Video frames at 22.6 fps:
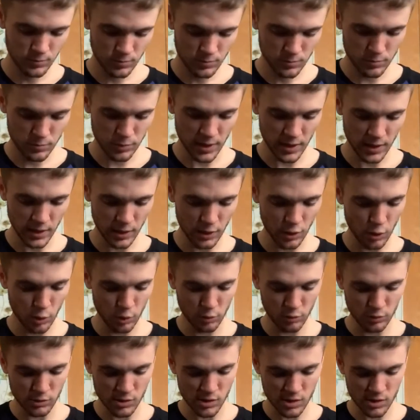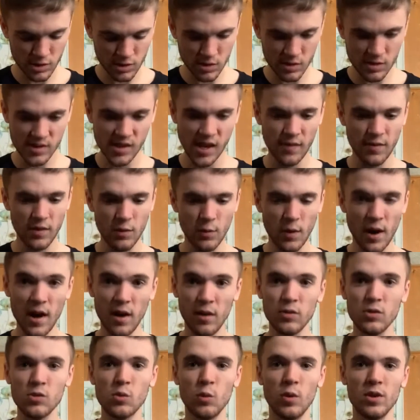But it holds 7
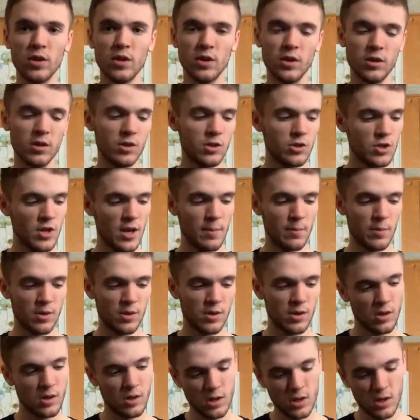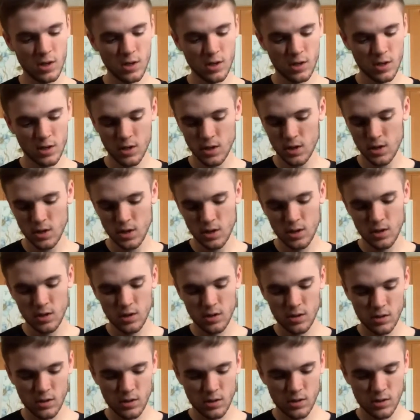rounds, 1 in a chamber,
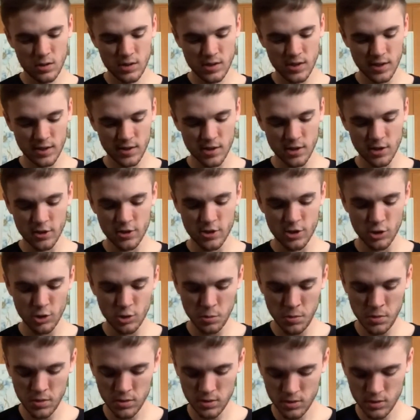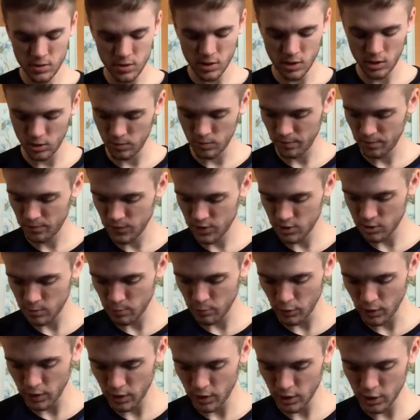6 in a tube. So it's a
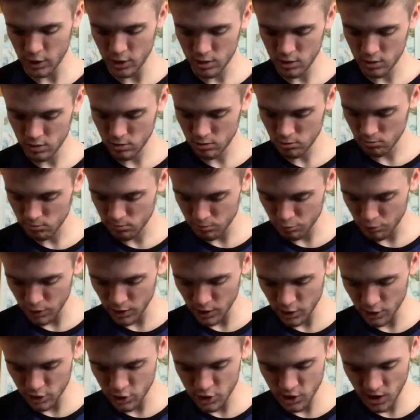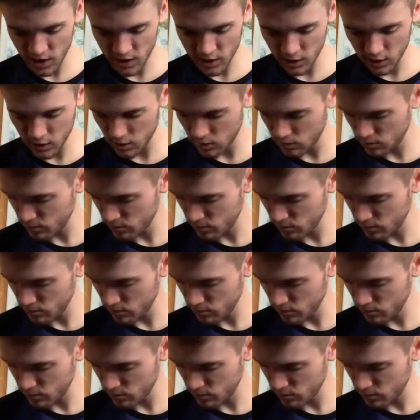pretty good shotgun.